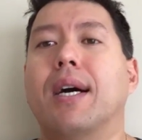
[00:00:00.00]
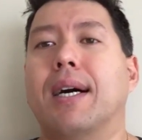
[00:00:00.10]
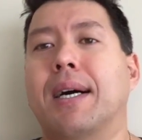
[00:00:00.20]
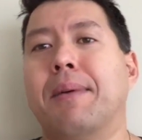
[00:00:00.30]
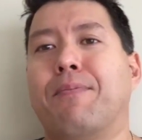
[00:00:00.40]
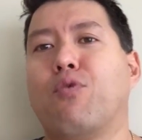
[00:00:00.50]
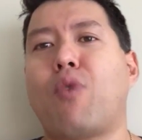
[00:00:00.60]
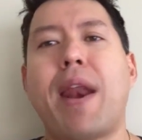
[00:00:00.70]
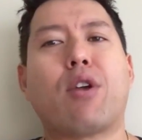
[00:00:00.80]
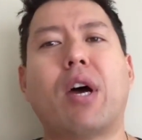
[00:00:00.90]
Uh,
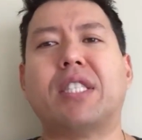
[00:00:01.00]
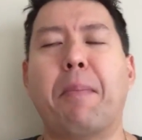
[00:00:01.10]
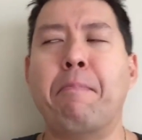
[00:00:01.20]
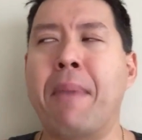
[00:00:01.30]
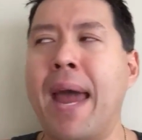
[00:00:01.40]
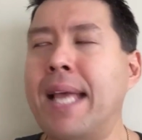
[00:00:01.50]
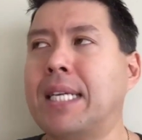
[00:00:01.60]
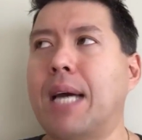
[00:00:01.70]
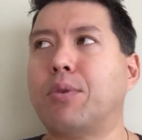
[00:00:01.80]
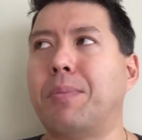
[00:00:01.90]
ran across that many
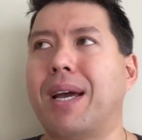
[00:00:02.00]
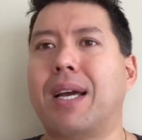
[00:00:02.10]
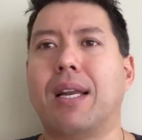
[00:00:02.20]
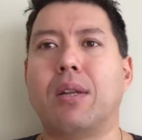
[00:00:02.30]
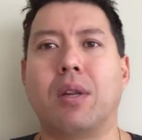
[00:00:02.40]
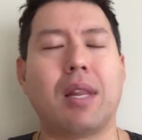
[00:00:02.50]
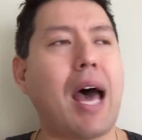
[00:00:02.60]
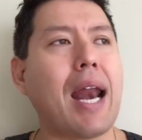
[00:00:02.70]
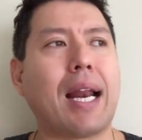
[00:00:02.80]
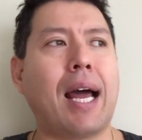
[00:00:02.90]
times with my a
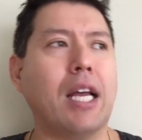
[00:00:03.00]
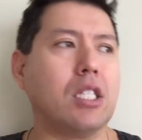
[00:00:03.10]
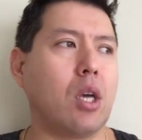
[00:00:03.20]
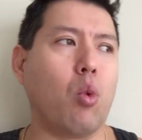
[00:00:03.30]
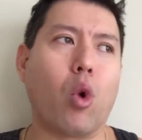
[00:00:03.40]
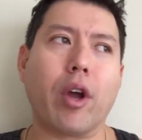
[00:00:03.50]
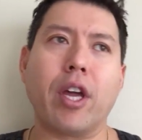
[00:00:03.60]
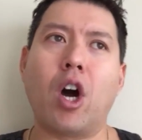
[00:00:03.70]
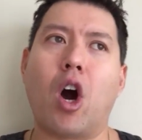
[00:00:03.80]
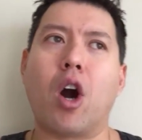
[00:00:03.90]
lot of clients. Uh,
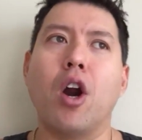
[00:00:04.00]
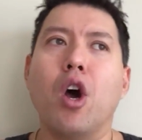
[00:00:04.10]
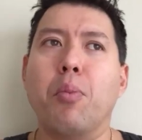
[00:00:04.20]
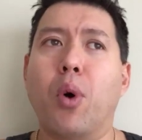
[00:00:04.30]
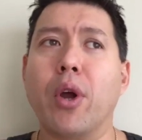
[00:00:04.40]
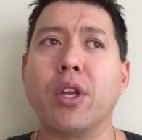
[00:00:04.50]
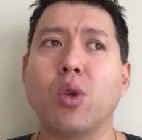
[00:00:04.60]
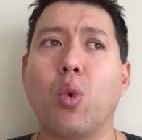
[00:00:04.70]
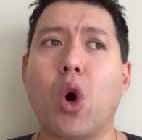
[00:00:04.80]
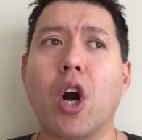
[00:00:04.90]
working hard, putting in
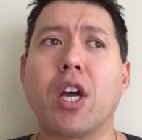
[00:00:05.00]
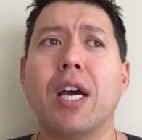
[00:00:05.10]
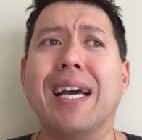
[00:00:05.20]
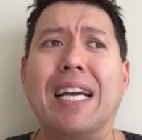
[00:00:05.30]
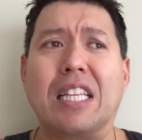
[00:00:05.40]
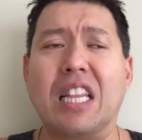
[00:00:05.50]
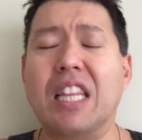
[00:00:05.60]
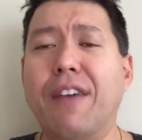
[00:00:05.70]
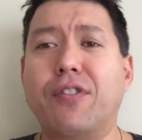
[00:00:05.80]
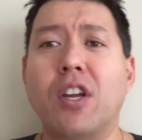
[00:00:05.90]
the work,
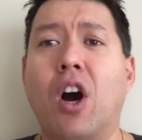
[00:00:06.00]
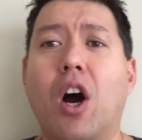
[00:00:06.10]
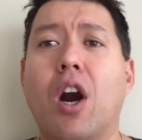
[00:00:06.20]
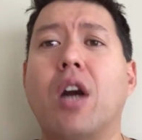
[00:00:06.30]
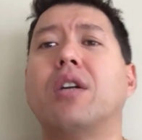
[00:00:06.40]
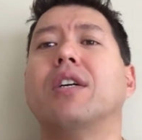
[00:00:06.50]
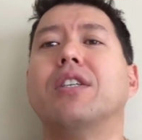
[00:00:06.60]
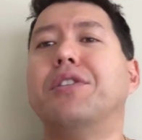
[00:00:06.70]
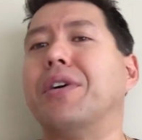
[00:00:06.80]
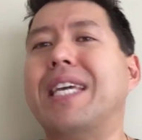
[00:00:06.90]
lifting hard,
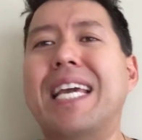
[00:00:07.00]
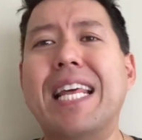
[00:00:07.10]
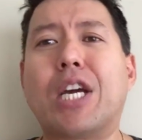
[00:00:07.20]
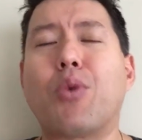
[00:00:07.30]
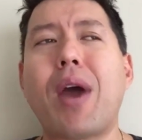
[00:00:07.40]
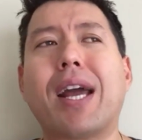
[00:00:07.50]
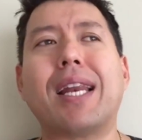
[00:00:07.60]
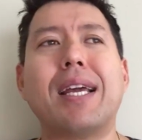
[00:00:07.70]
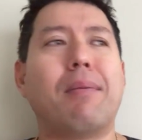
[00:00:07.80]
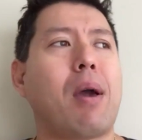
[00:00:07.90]
you know, eating
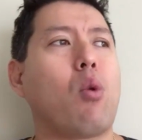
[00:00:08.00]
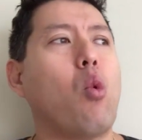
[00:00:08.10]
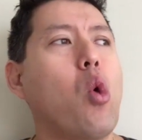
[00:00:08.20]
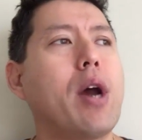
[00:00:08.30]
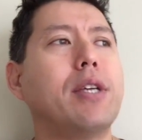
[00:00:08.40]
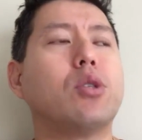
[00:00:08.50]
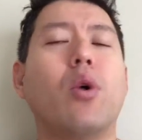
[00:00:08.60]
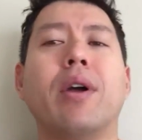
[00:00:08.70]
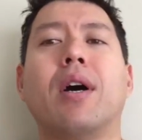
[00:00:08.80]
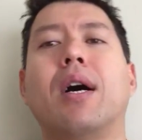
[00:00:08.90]
correctly. I'm like, what is
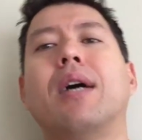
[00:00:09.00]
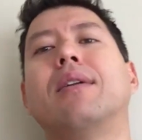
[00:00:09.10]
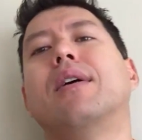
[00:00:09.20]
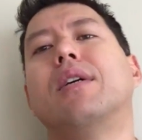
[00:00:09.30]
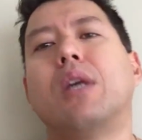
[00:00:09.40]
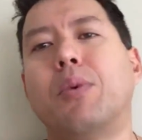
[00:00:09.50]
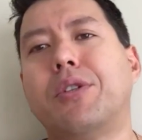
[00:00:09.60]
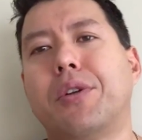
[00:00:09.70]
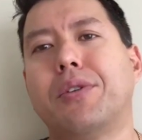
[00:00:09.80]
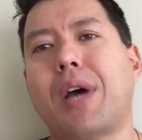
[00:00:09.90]
going on? They went
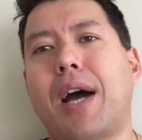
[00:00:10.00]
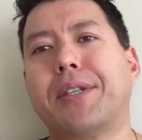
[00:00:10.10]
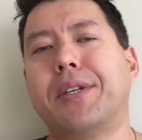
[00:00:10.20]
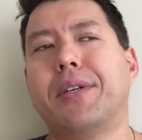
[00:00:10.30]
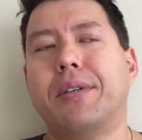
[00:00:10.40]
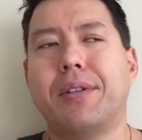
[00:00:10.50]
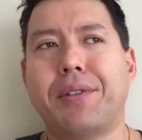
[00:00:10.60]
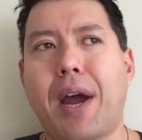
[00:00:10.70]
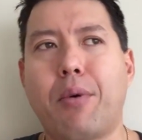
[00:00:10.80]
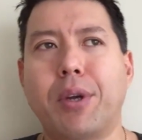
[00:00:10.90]
to their doctor,
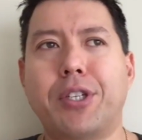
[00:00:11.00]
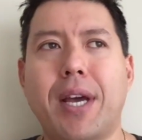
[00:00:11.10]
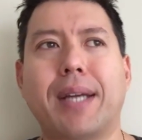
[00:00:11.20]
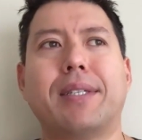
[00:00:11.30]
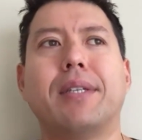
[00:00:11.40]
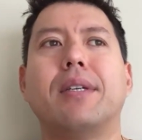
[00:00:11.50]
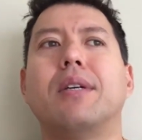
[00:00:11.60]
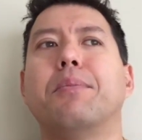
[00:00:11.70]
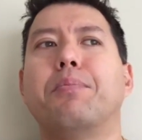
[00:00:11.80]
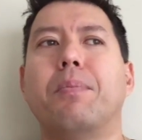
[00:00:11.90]
thyroid checked,
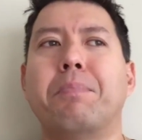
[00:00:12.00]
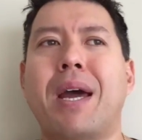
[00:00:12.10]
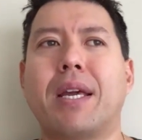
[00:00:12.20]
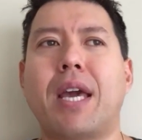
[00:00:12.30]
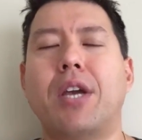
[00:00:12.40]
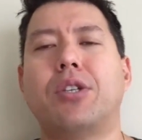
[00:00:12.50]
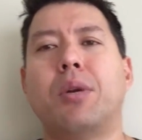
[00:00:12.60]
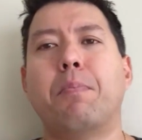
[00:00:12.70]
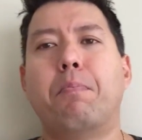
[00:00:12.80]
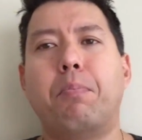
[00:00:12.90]

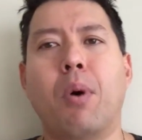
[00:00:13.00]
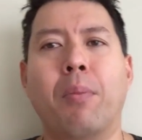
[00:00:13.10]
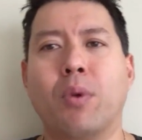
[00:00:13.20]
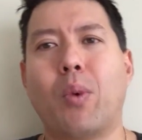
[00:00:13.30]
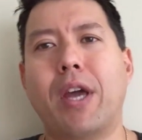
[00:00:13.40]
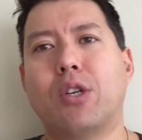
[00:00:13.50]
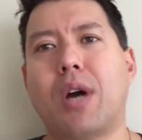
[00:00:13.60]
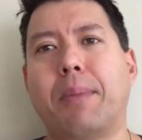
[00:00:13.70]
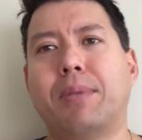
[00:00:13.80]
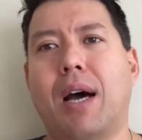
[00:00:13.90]
medication, boom, the weight
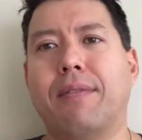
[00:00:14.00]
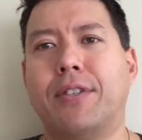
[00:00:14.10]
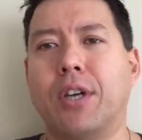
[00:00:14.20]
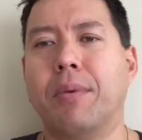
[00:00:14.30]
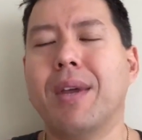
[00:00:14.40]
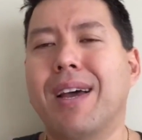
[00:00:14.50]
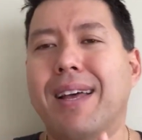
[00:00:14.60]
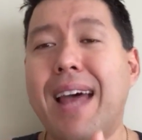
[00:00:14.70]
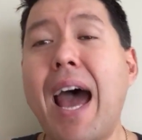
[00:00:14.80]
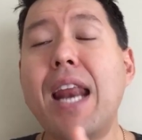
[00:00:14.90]
dropped off. So
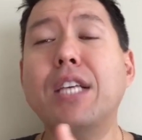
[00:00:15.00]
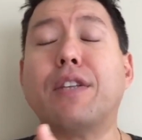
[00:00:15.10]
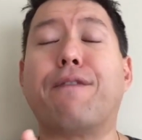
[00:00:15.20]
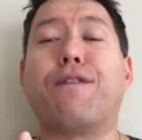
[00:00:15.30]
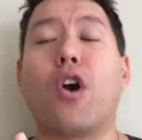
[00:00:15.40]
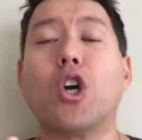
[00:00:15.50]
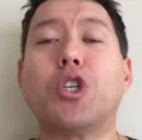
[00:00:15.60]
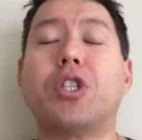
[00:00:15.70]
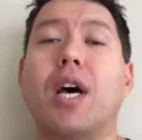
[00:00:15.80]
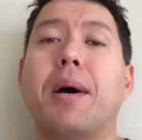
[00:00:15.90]
that is the
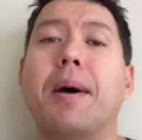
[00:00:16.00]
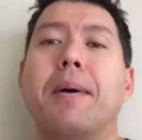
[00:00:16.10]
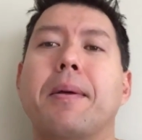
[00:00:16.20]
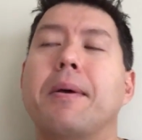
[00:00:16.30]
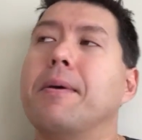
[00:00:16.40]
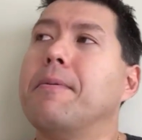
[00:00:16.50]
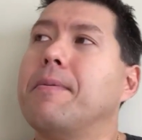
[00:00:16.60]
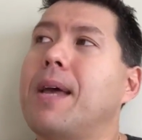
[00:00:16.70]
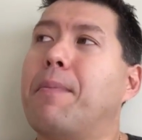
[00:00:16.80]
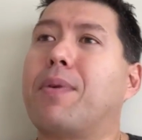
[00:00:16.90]
first uh,
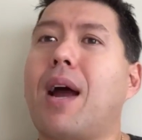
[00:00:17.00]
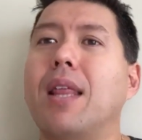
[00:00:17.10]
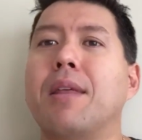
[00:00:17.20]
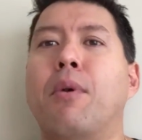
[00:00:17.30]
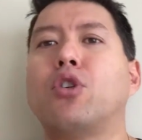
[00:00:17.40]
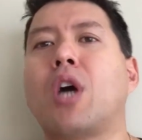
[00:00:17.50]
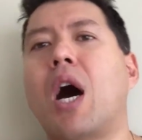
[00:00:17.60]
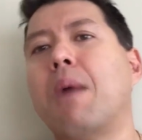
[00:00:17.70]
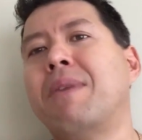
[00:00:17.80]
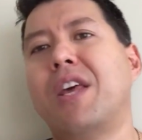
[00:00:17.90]
and probably the most
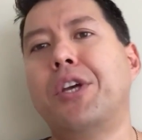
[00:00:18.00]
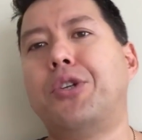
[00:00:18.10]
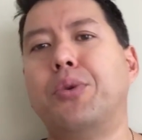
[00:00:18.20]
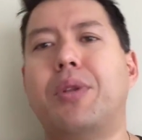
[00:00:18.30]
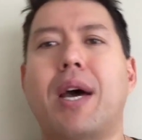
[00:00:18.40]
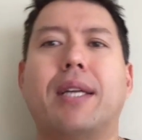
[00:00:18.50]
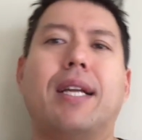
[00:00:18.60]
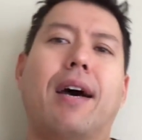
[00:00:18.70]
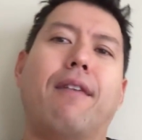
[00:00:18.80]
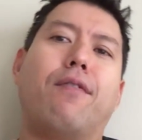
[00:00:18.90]
common issue
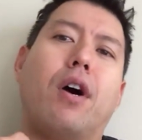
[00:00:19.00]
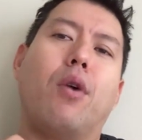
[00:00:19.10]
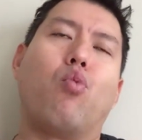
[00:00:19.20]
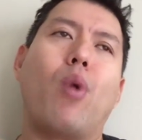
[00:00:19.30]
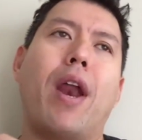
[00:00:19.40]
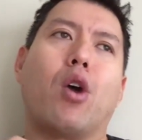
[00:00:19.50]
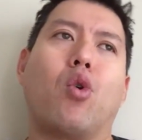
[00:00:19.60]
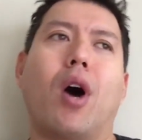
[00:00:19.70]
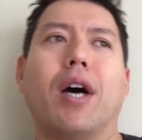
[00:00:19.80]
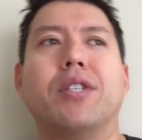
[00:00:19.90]
that I've uh, ran
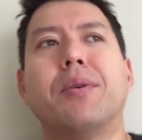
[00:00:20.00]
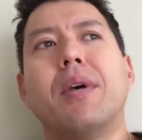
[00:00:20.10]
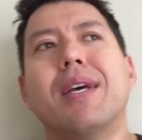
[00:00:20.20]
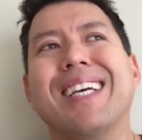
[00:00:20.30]
across.